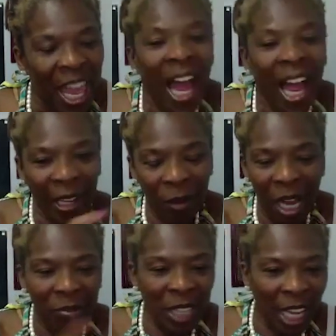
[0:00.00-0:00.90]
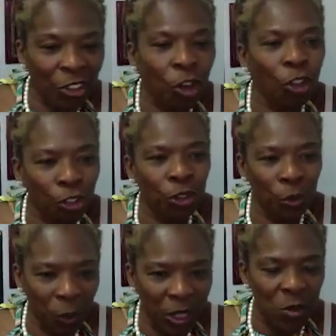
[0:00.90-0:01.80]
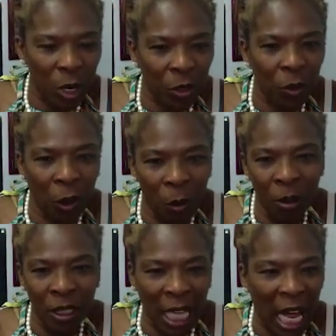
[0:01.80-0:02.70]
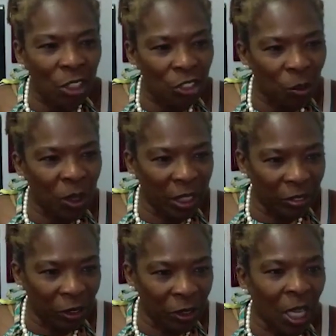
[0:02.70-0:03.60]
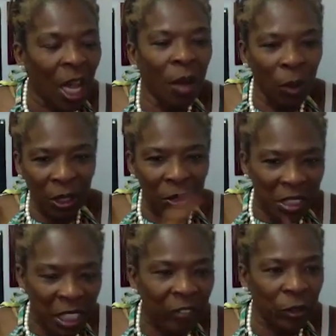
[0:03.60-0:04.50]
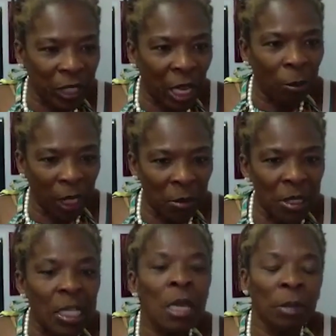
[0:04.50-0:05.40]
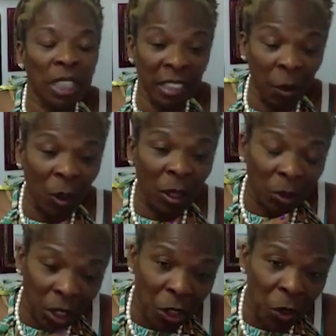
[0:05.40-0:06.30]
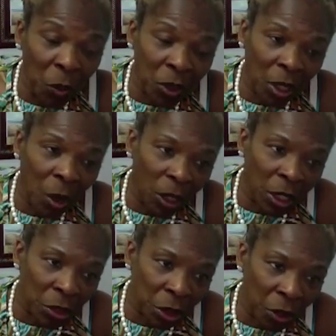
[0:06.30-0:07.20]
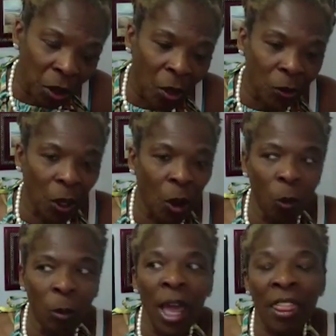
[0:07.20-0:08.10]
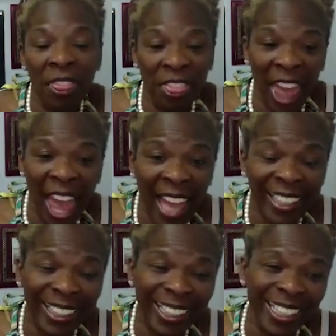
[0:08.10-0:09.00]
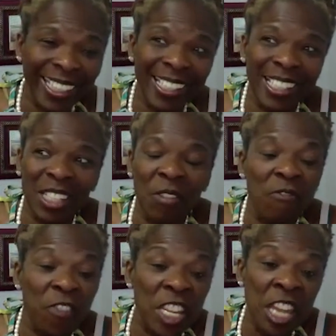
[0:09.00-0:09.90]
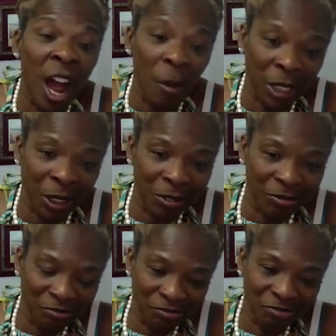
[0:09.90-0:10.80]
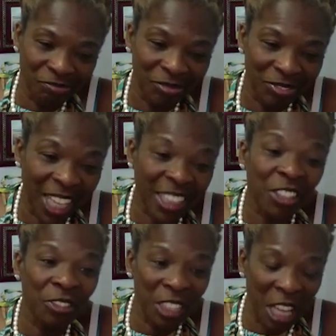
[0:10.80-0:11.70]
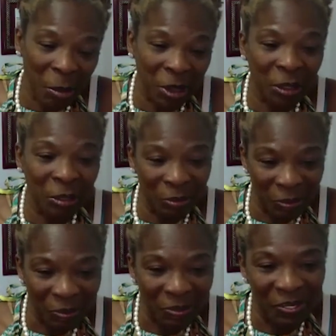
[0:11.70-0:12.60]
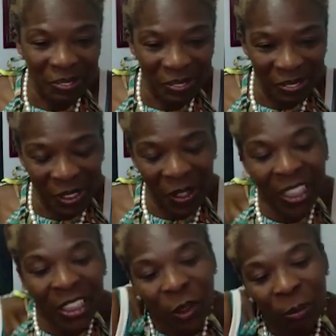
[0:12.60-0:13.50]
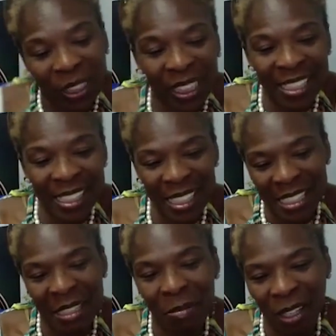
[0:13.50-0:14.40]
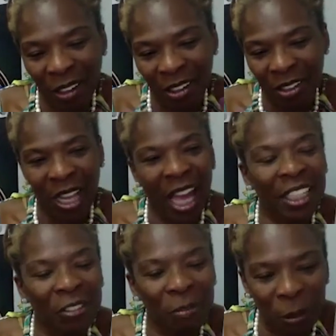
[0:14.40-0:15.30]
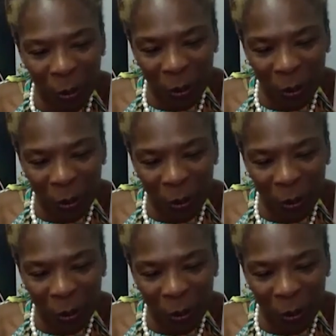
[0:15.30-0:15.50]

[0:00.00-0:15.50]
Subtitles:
I'm not charging you rents while you're home in college or whatever. I want you to save your down payments because I want you to go into your own home. That is phenomenal. That's phenomenal. So I do it because it's in my heart. I love people.